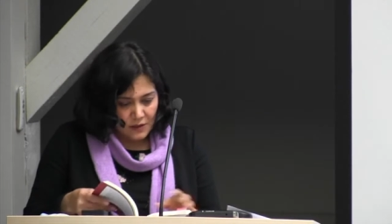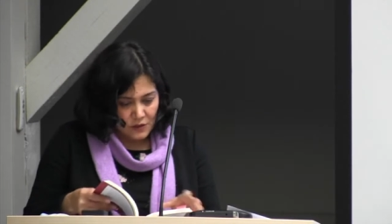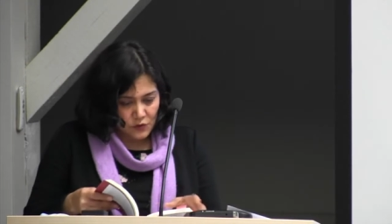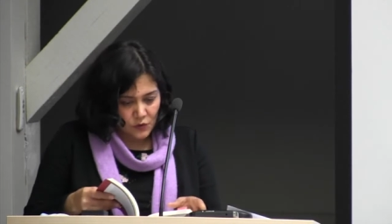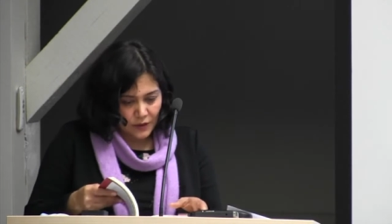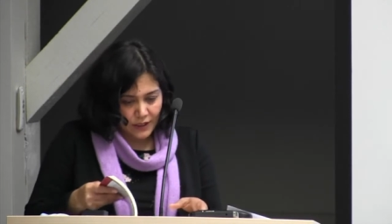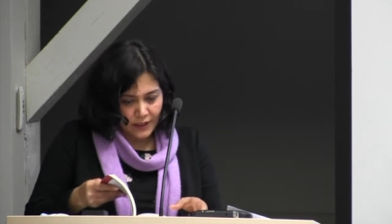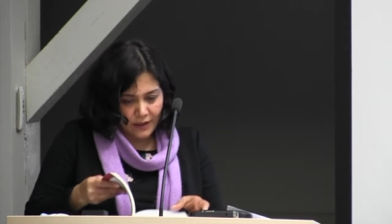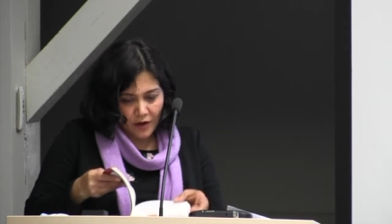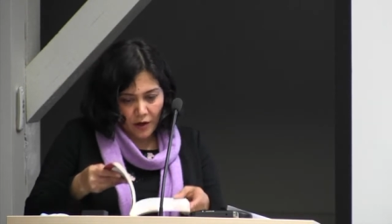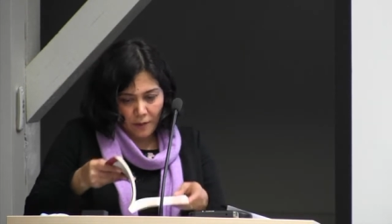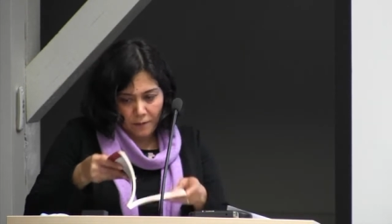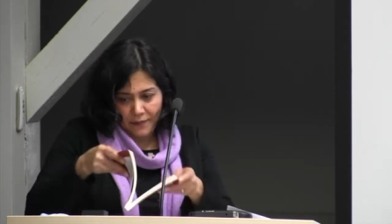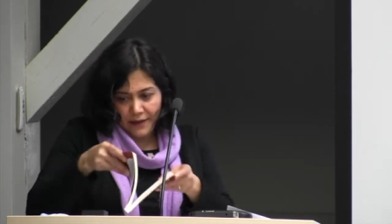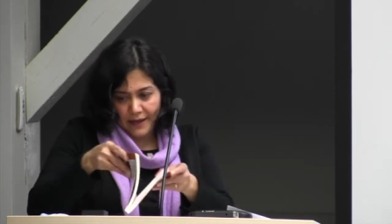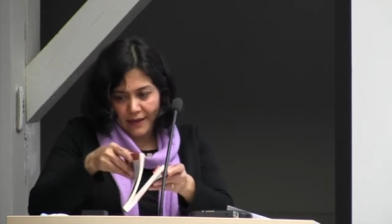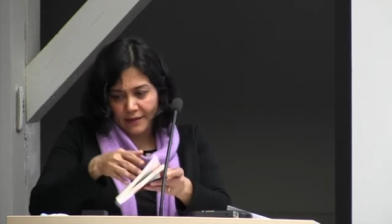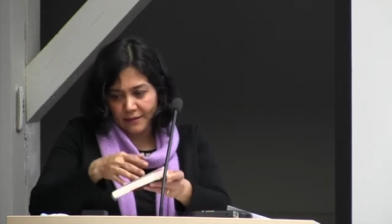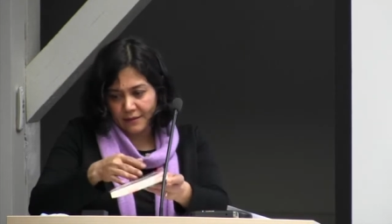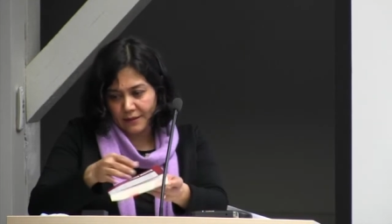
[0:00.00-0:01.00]
So he
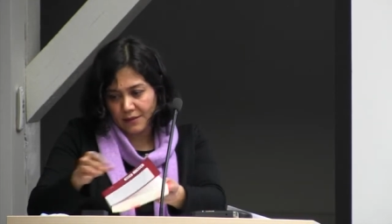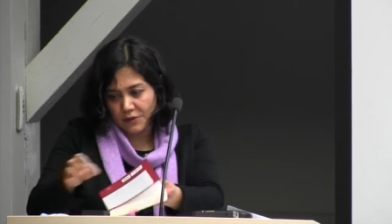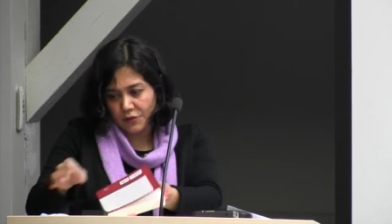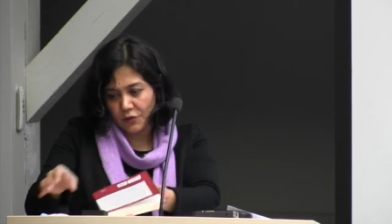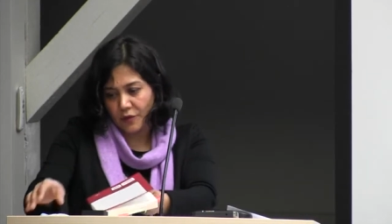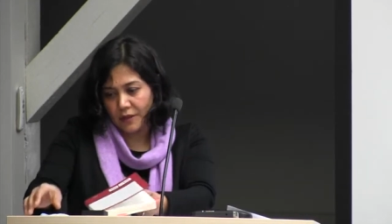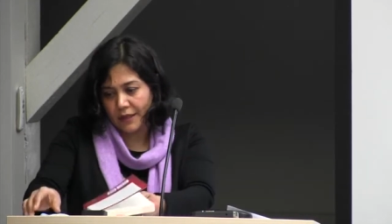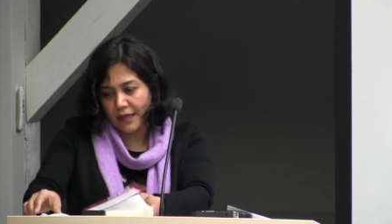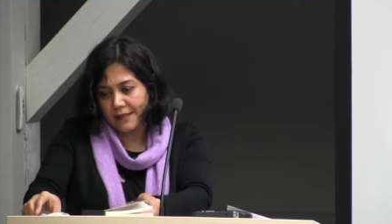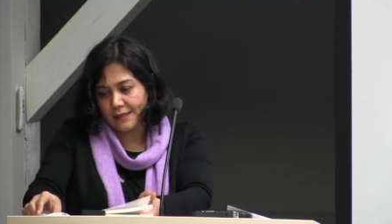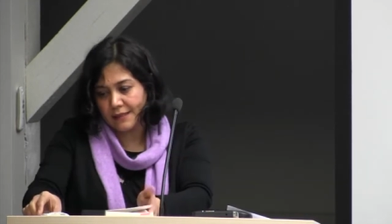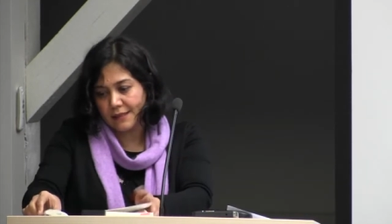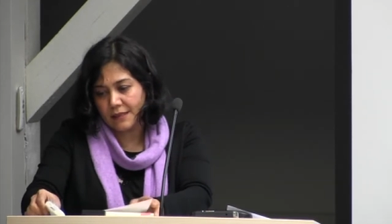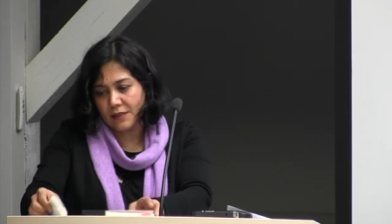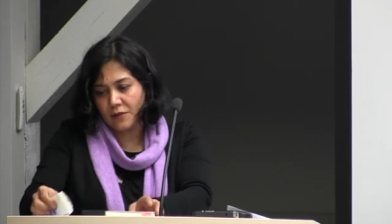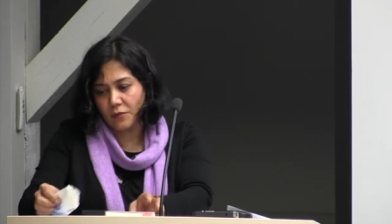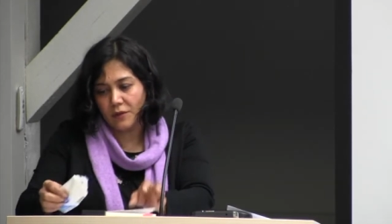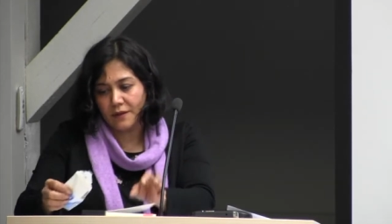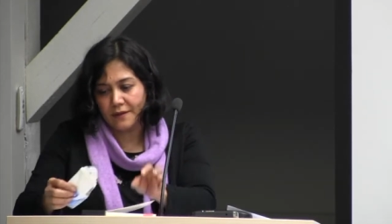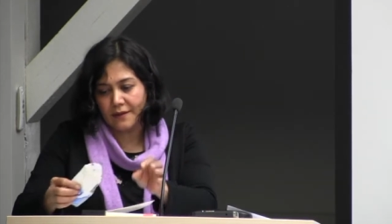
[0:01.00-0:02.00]
compared the
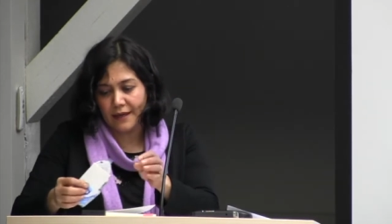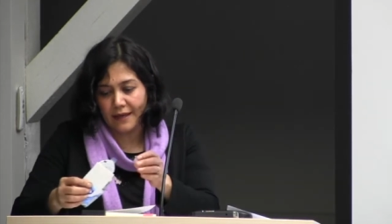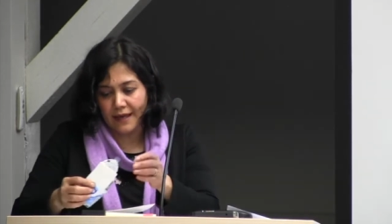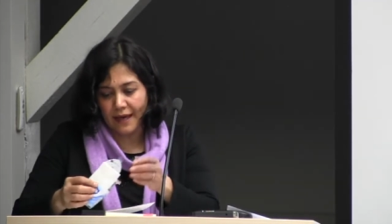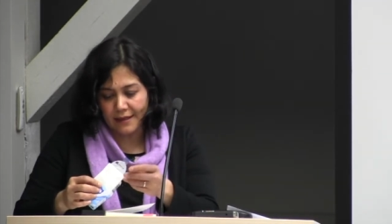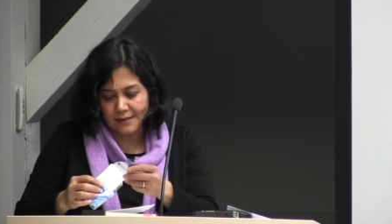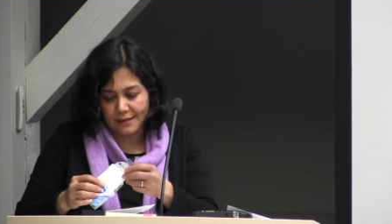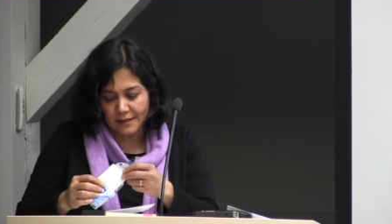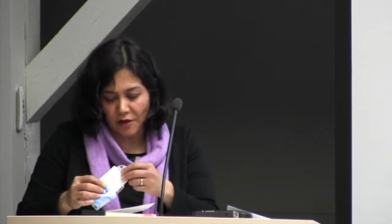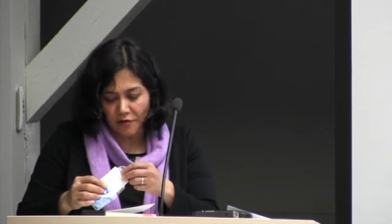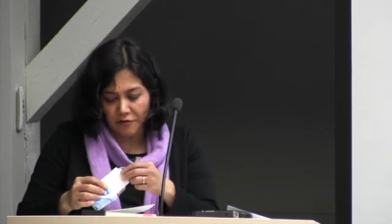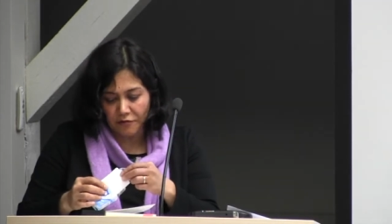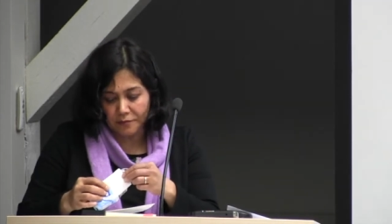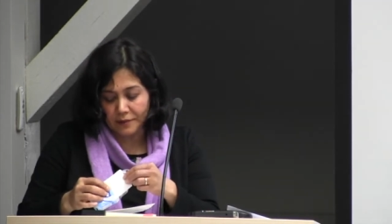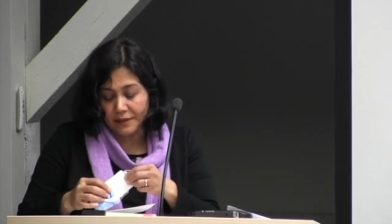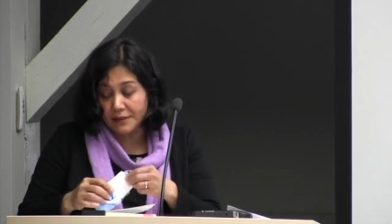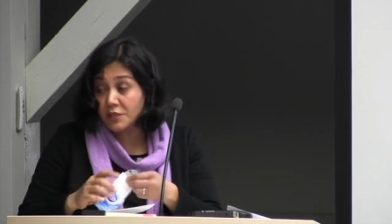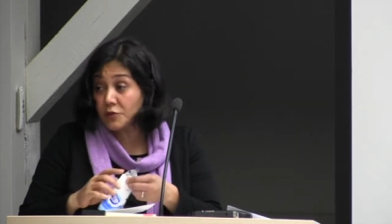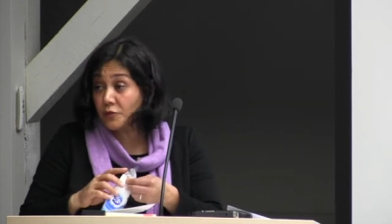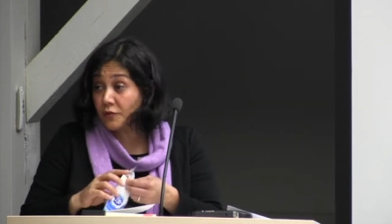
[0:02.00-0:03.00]
surrogacy with the case of
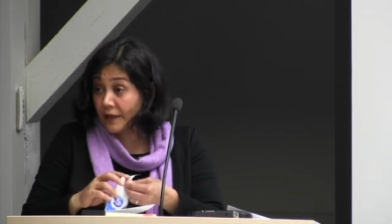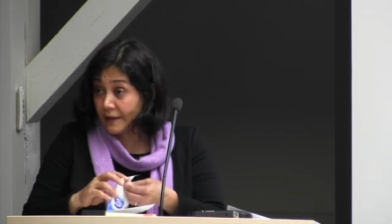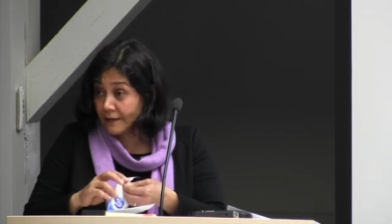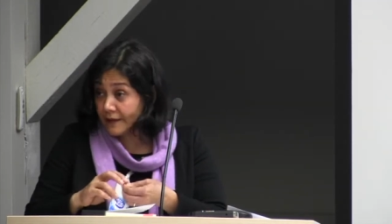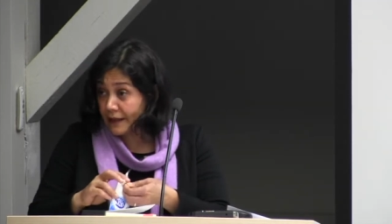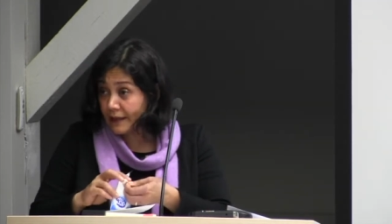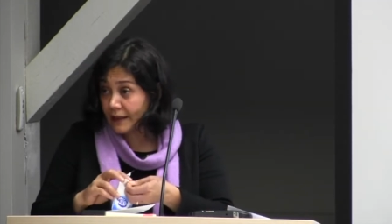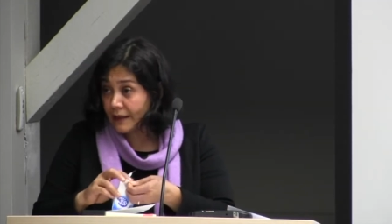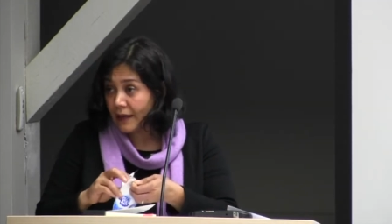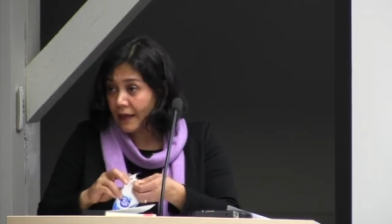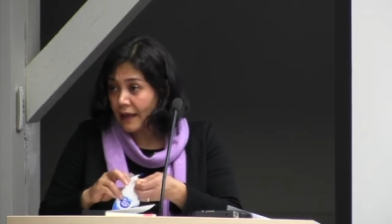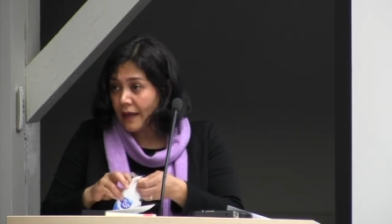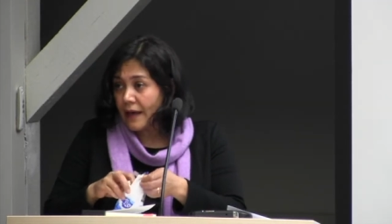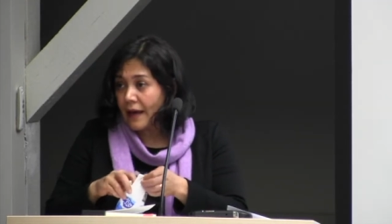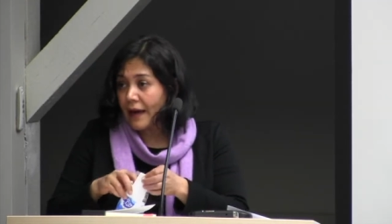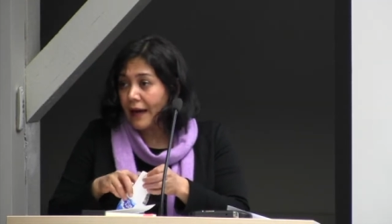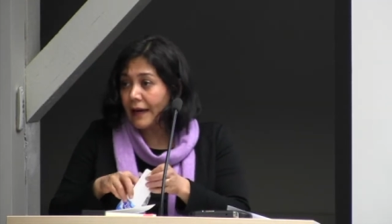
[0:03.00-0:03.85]
breastfeeding,